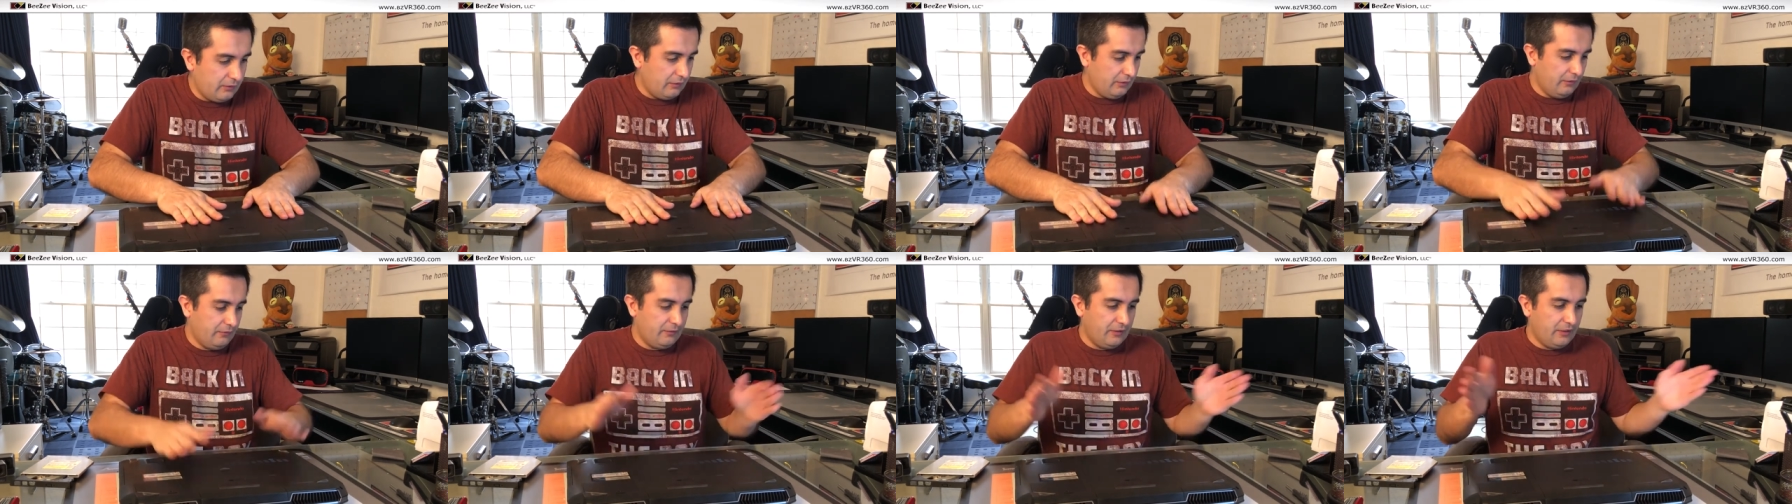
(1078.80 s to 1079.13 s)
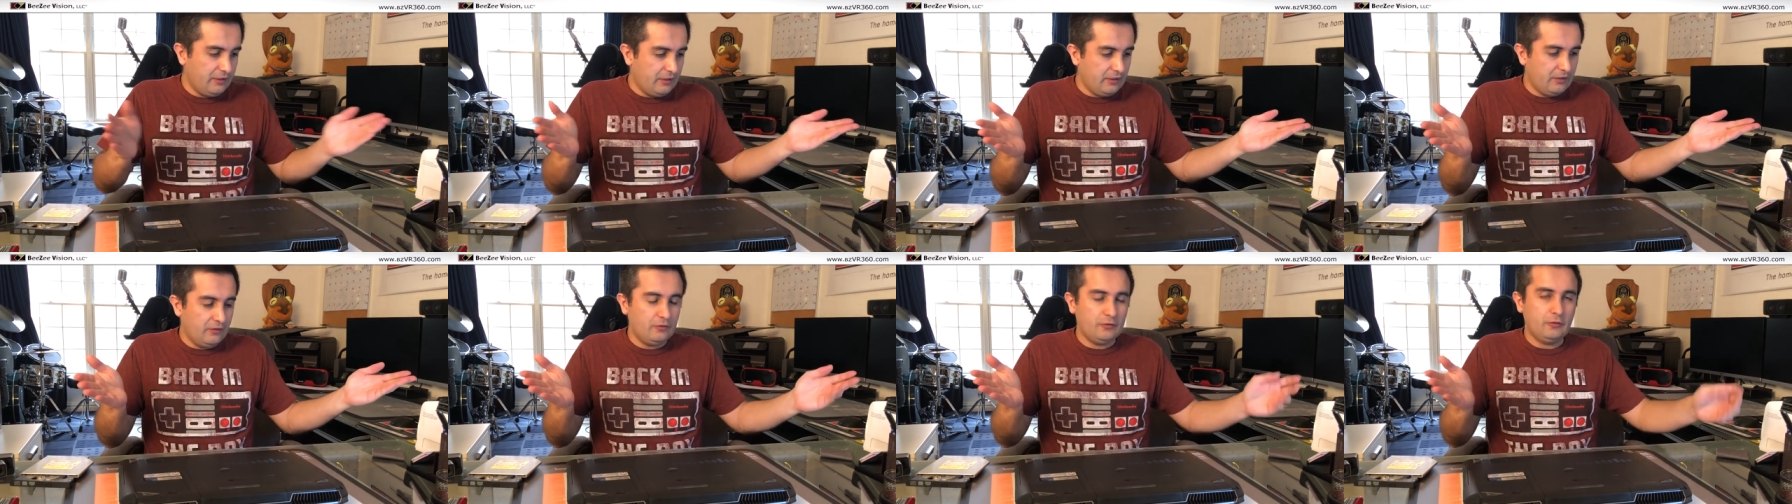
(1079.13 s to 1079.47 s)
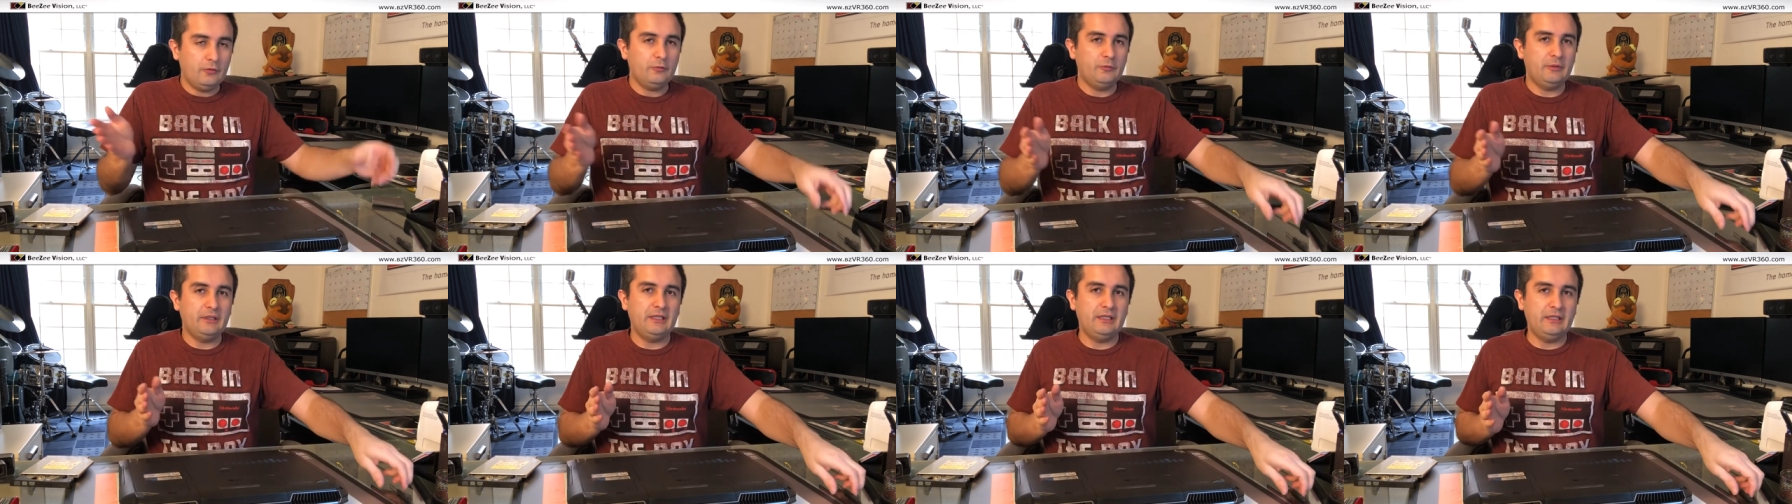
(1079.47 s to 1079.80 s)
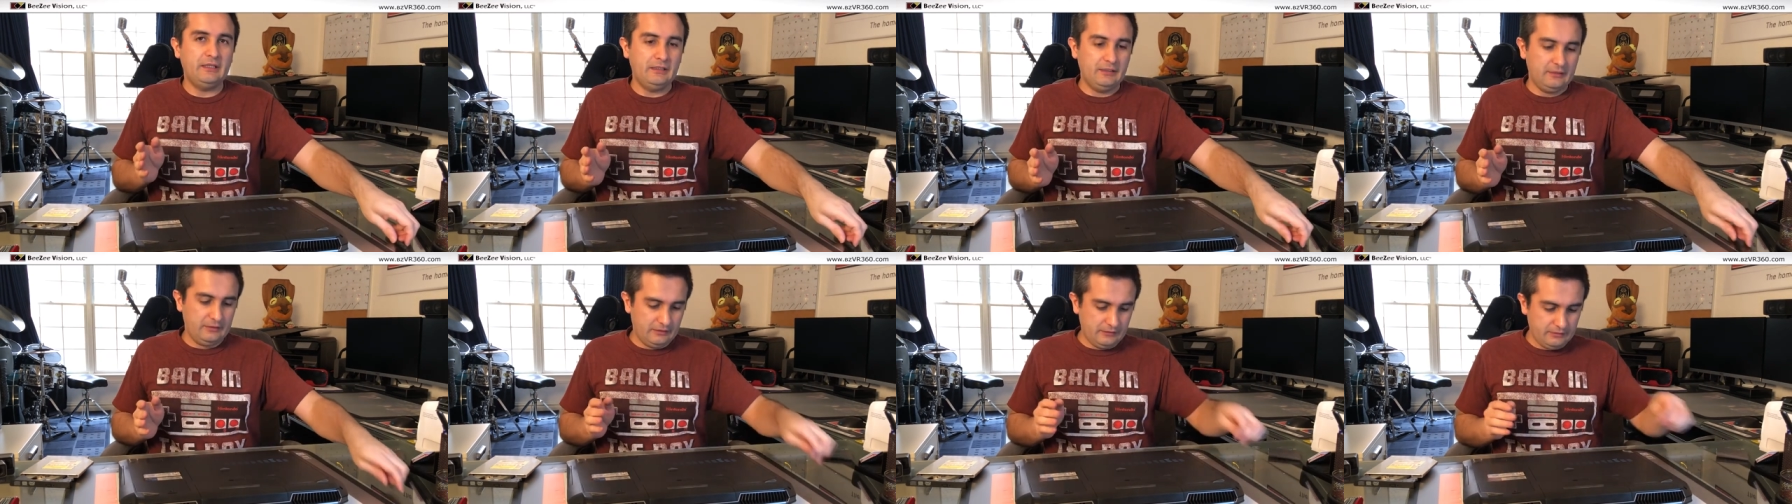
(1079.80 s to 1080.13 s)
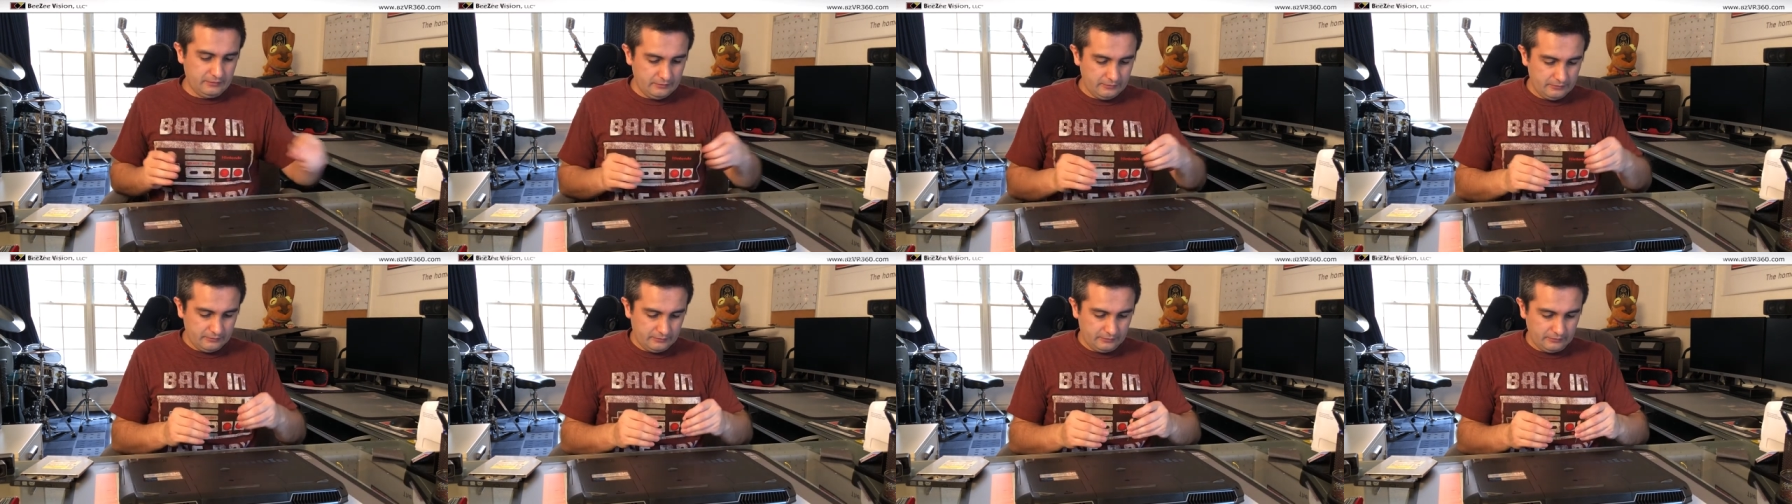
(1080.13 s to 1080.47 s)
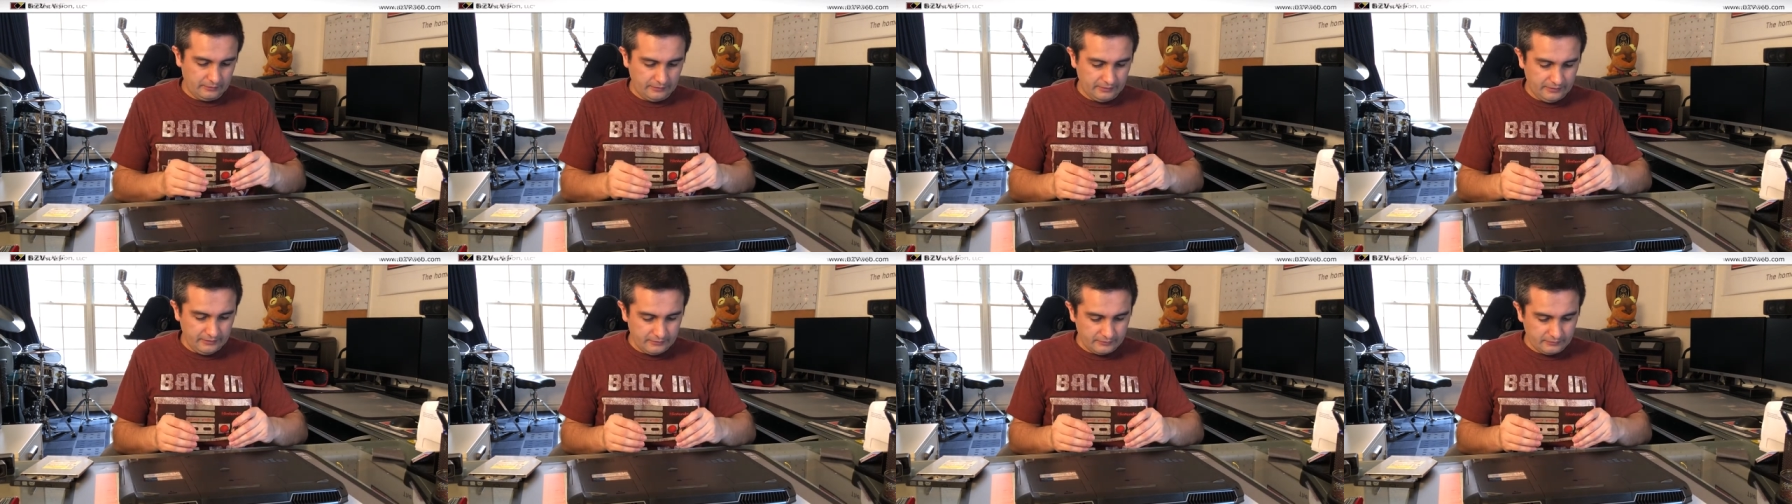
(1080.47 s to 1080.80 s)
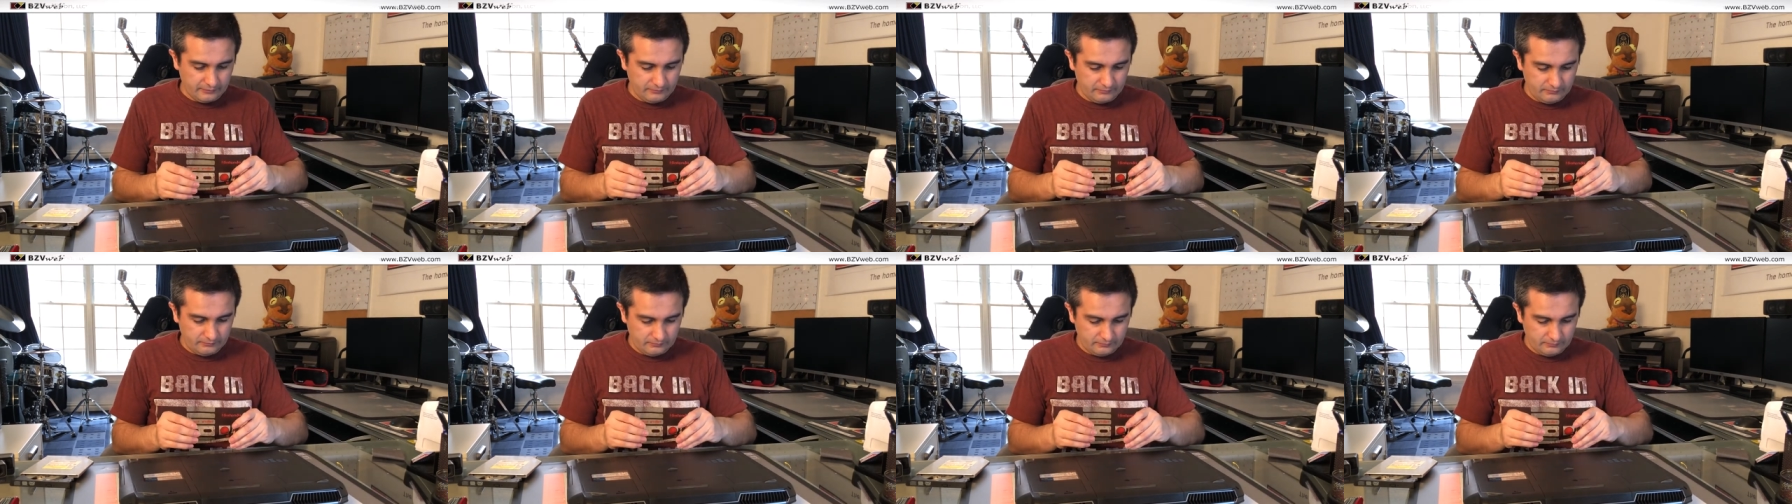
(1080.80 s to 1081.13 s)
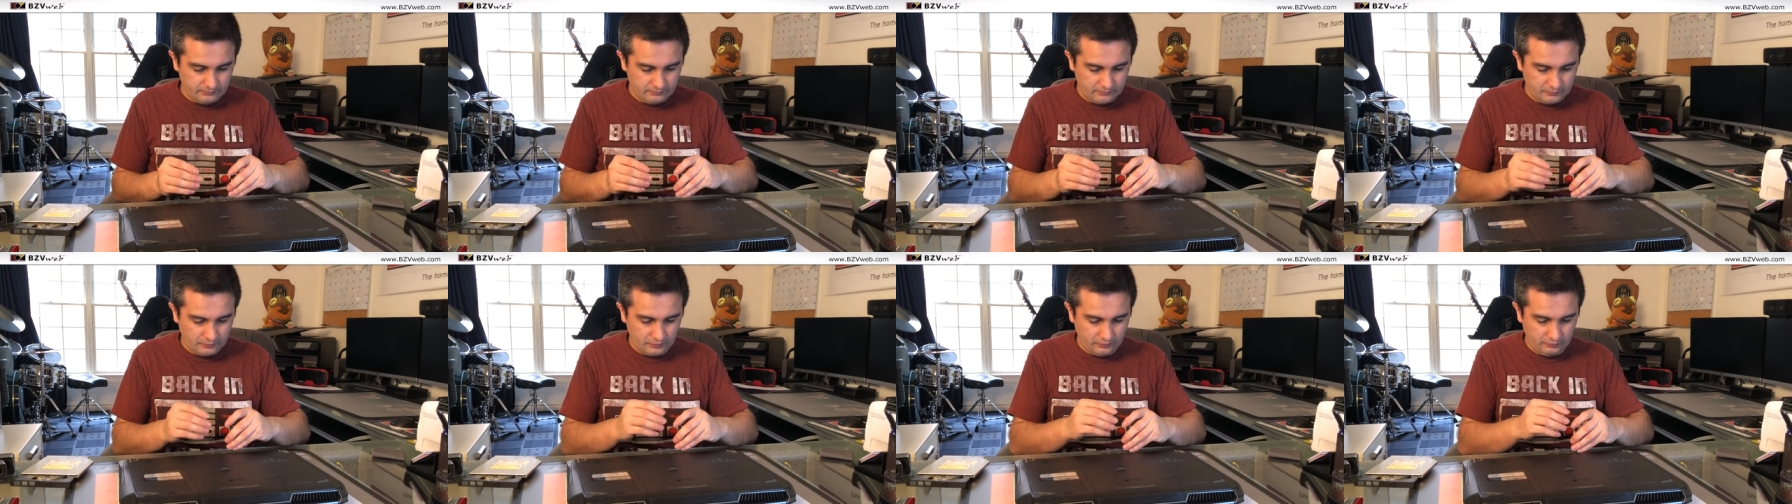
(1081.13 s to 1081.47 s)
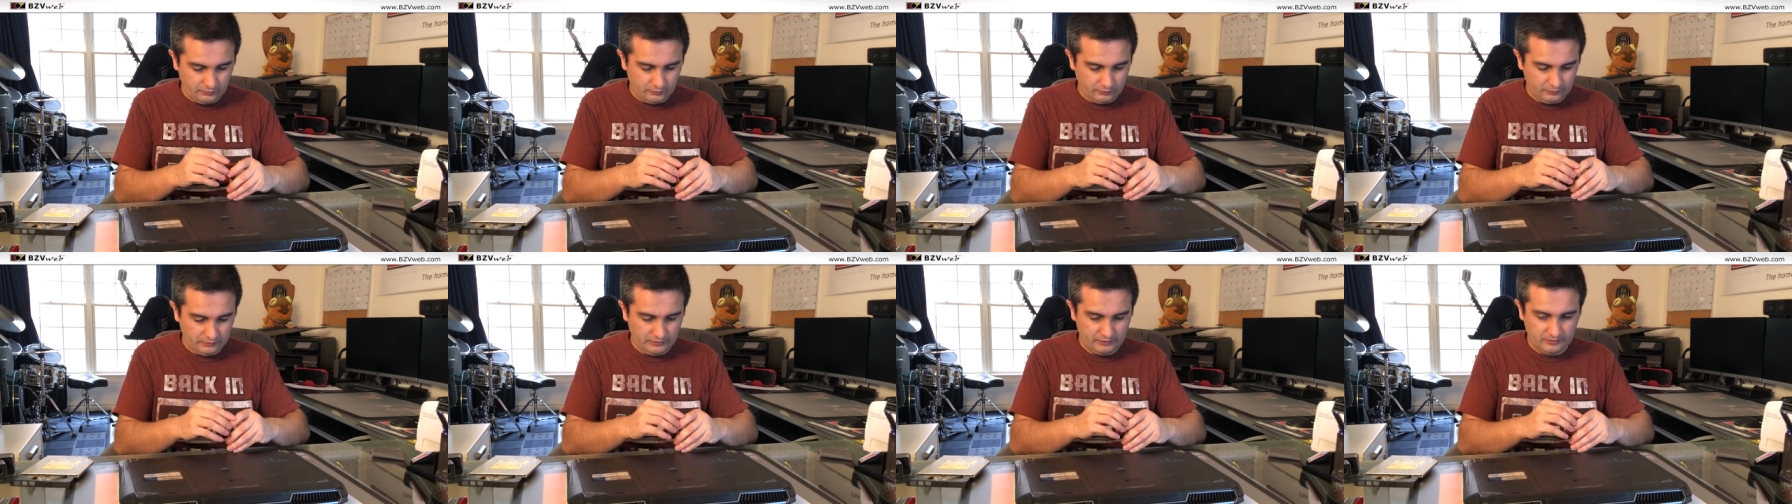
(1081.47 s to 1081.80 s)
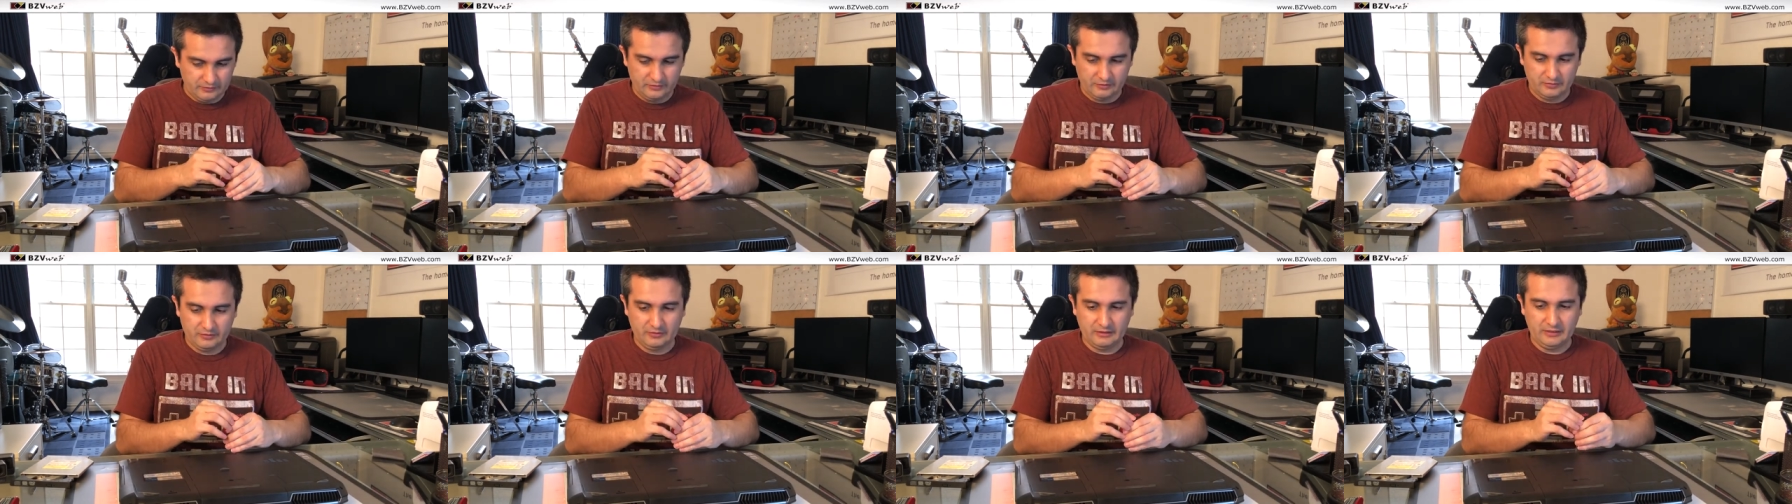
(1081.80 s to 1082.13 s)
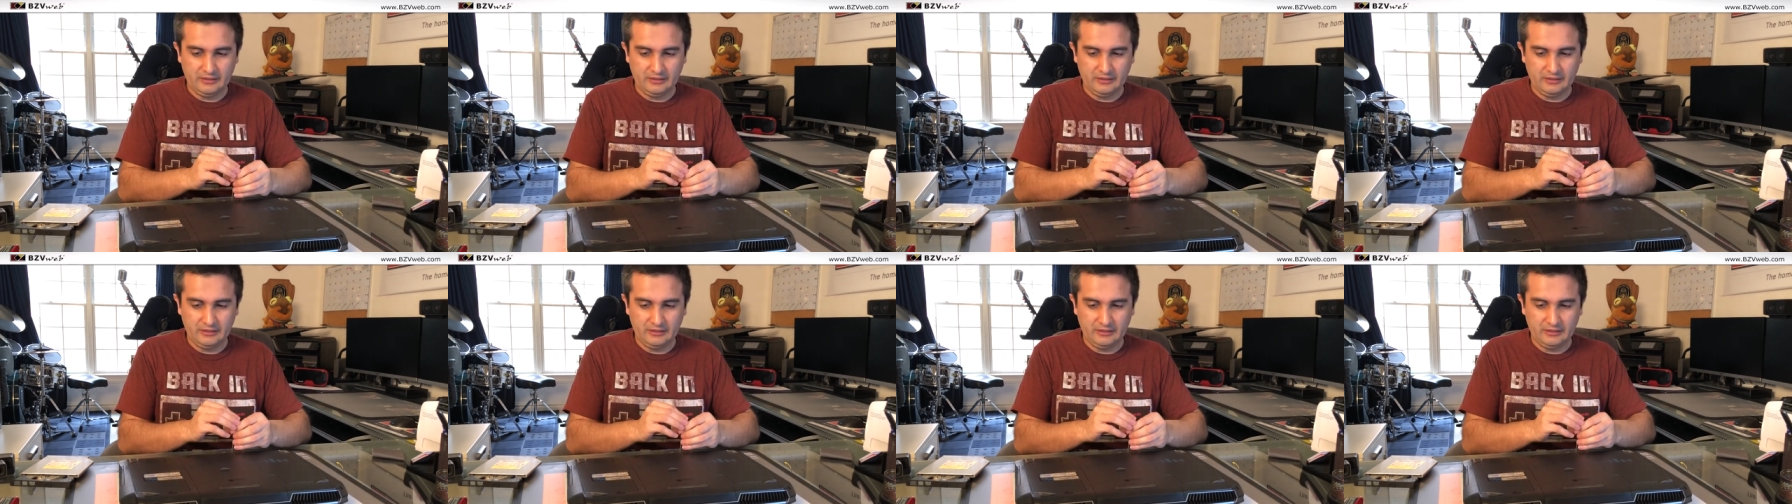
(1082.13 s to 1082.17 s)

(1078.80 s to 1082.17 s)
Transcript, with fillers: everything is already there. So it's